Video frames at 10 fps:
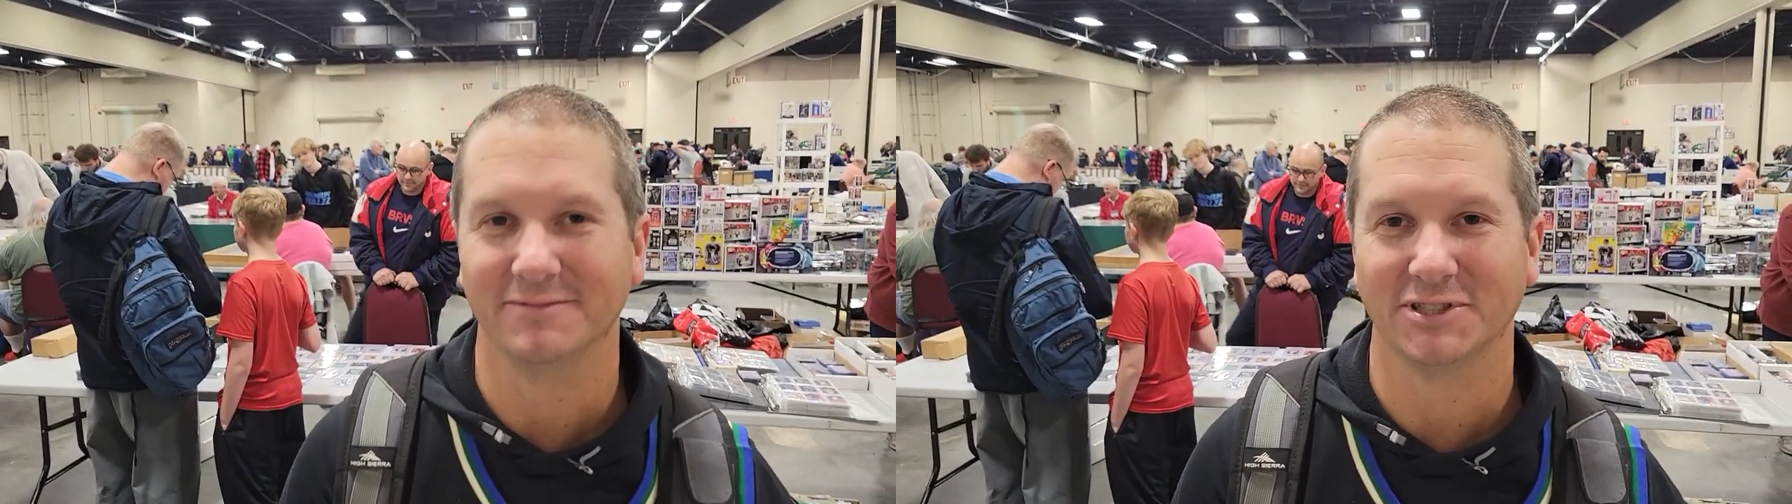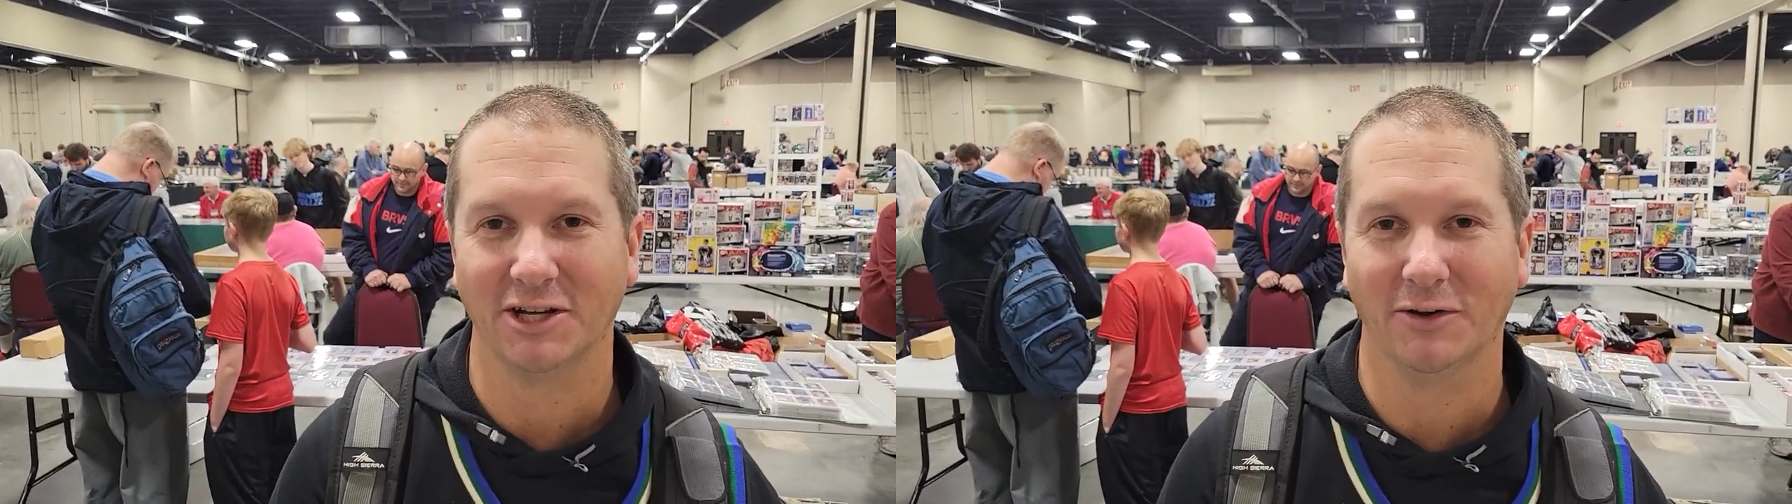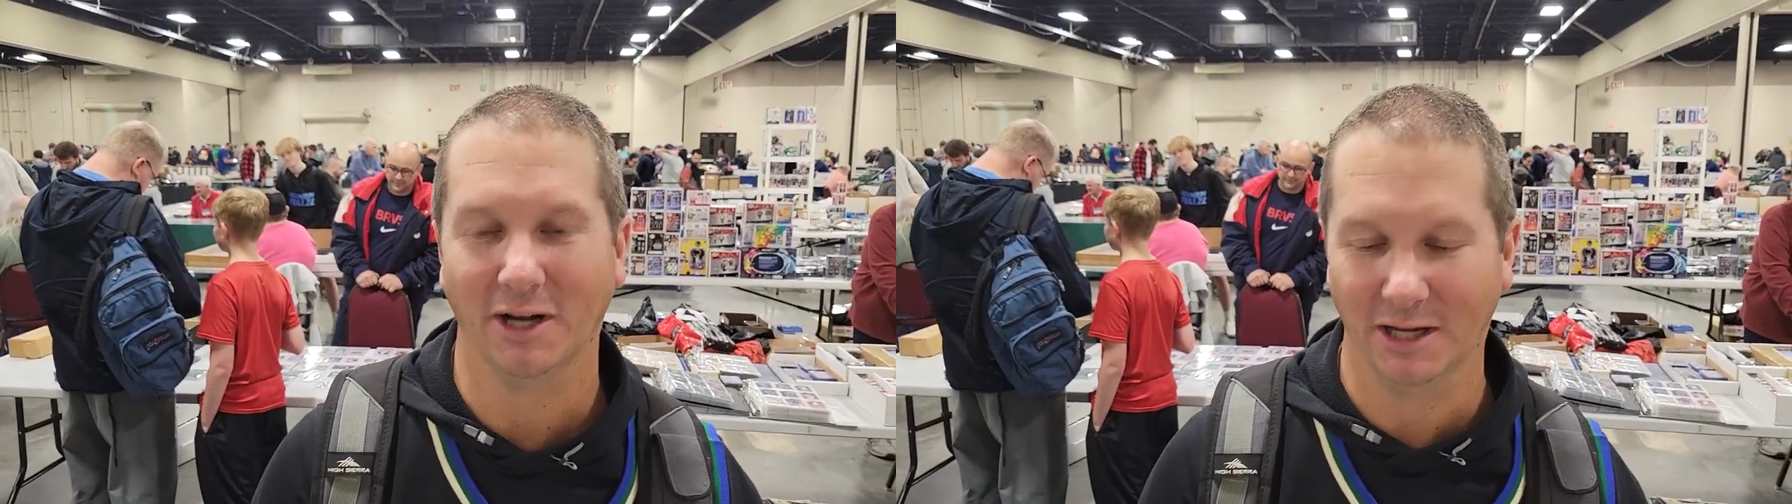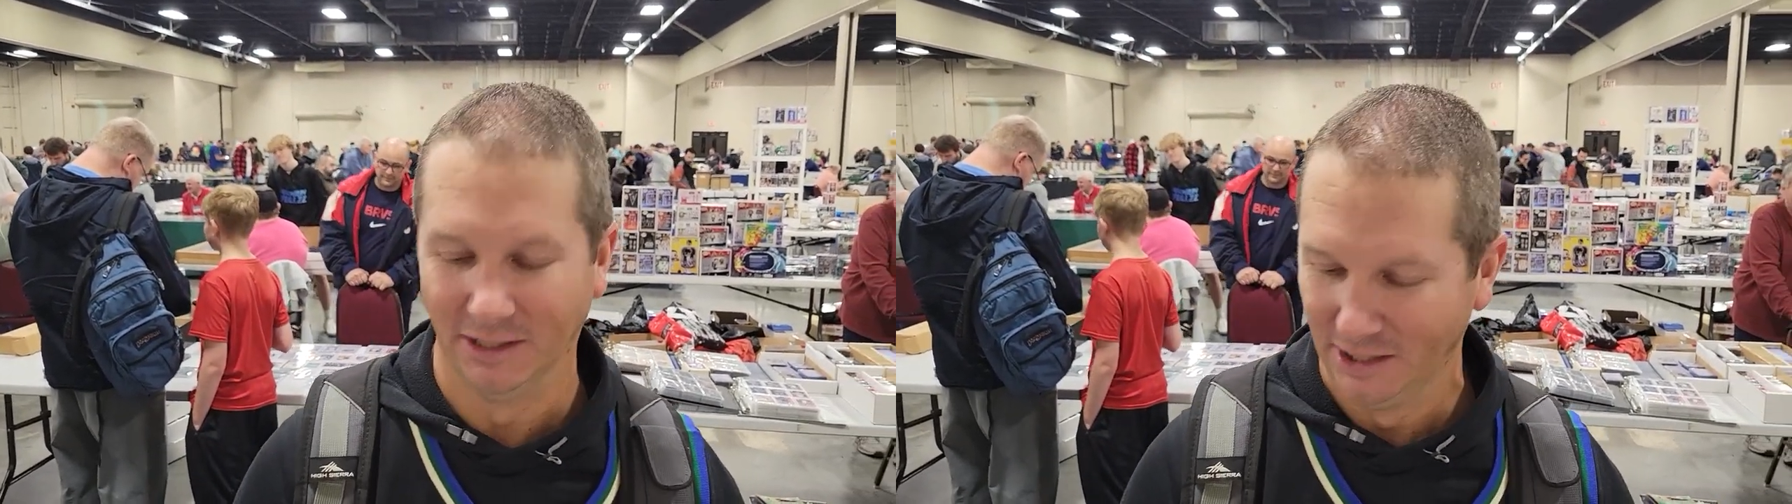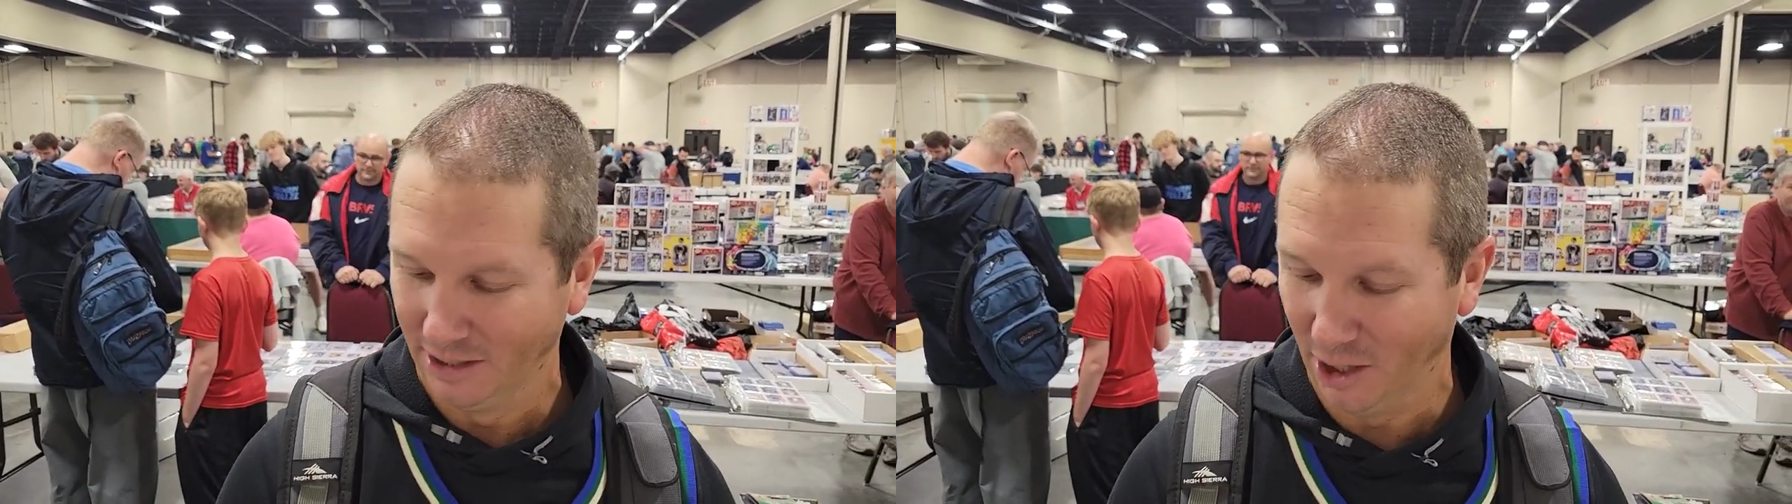So
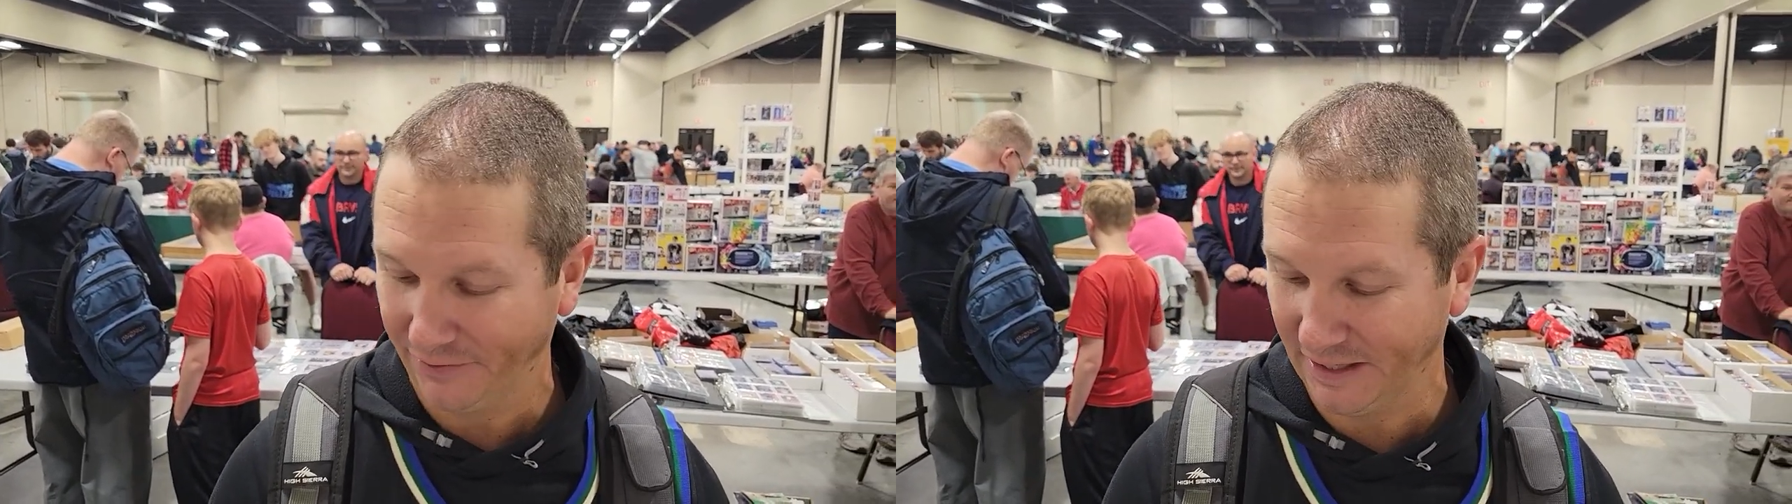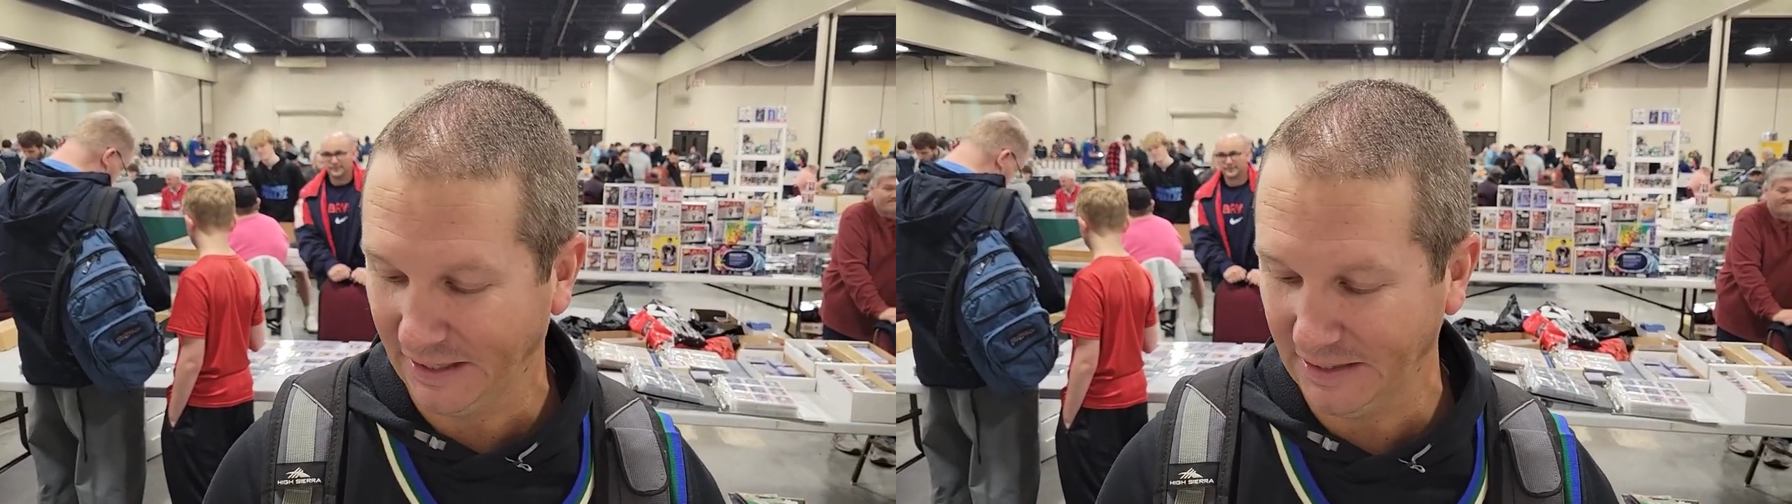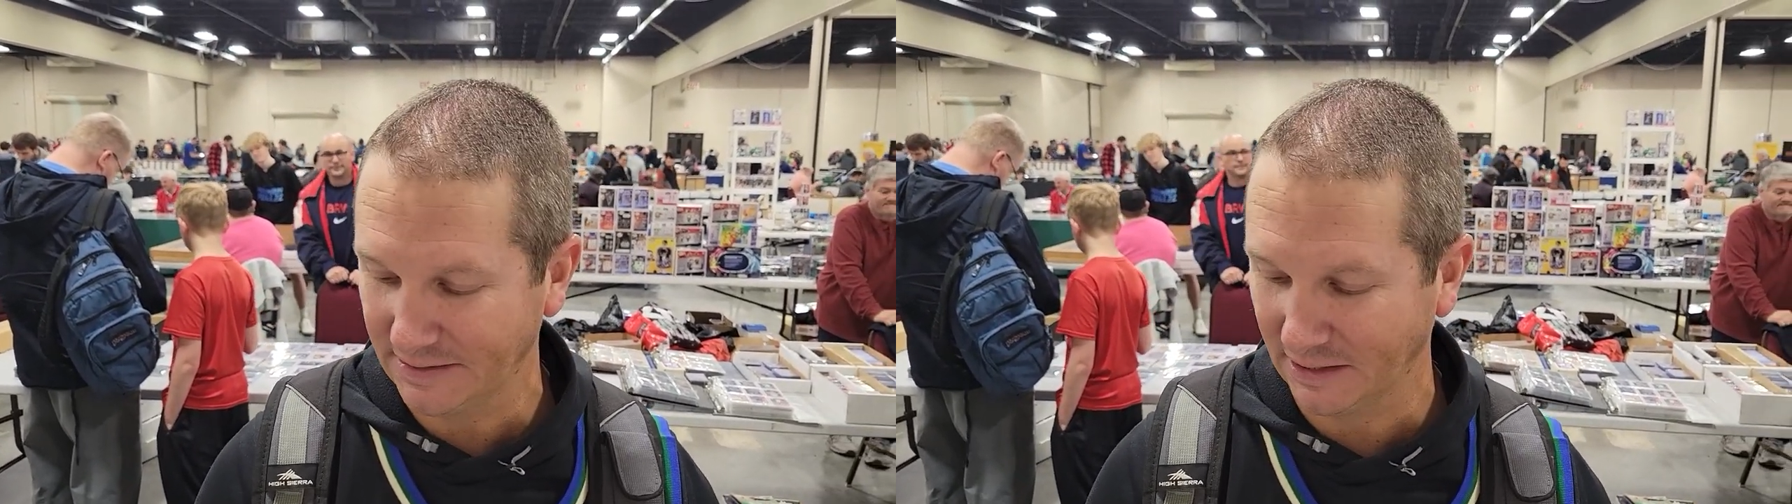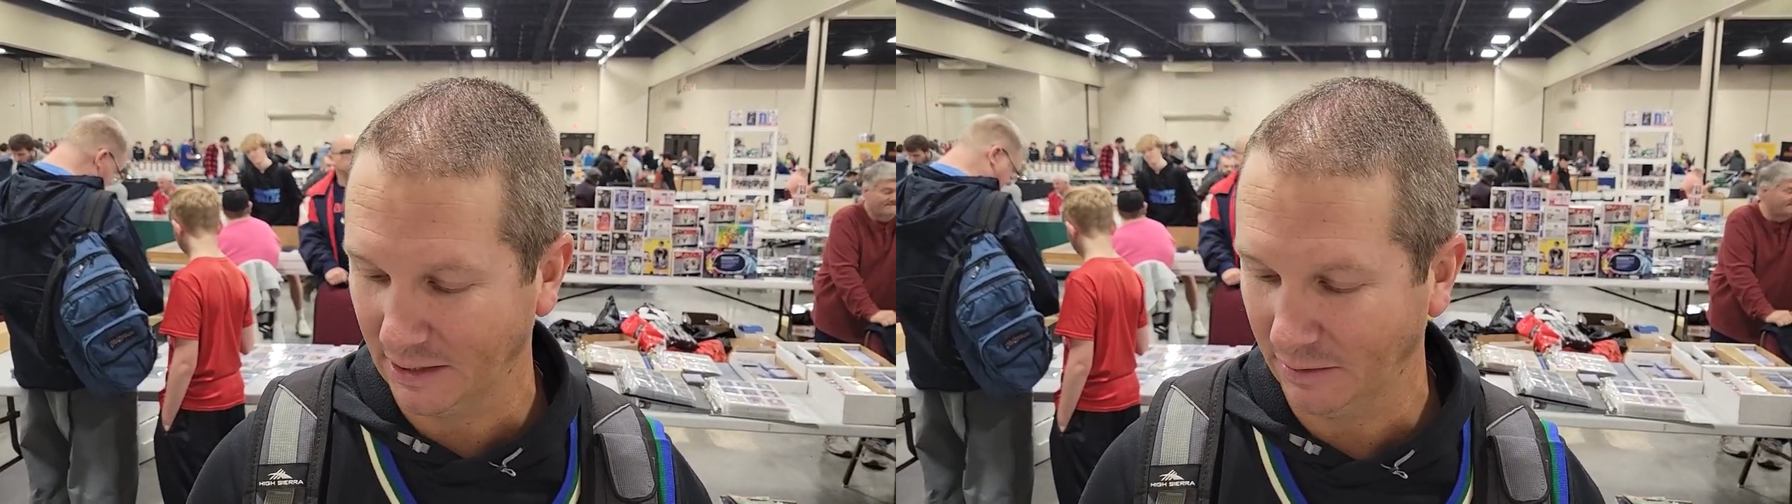I think he's